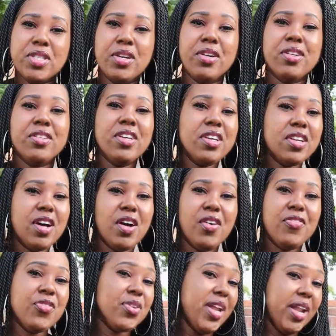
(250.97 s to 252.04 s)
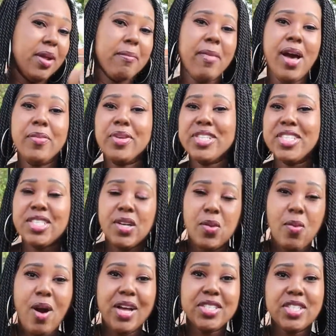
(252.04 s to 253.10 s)
if you're not a mom, you can still
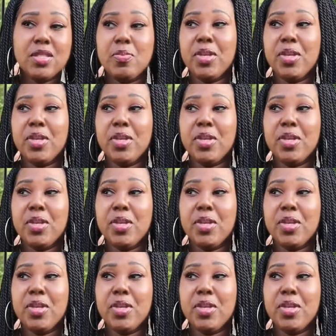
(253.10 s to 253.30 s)
watch this,